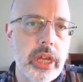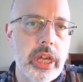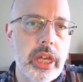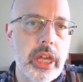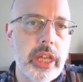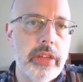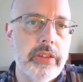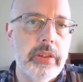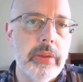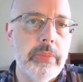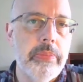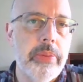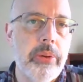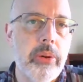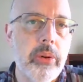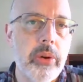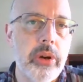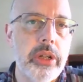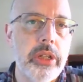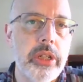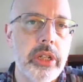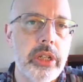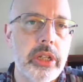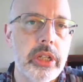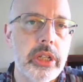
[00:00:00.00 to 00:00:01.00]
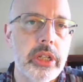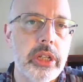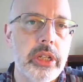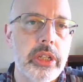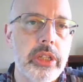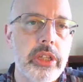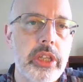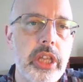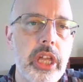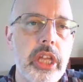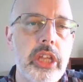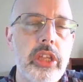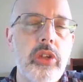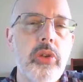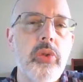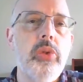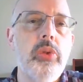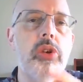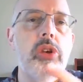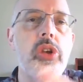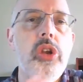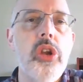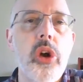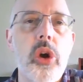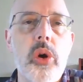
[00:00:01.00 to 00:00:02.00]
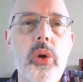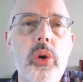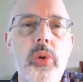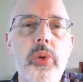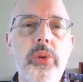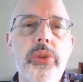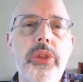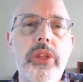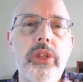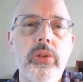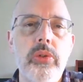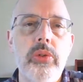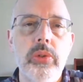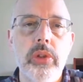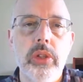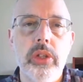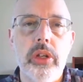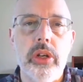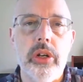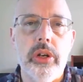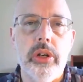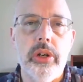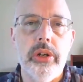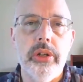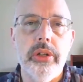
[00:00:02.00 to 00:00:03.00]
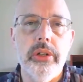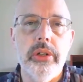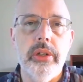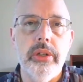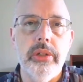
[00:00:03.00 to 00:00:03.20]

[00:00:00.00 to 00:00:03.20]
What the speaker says: it's important that you know that you learned.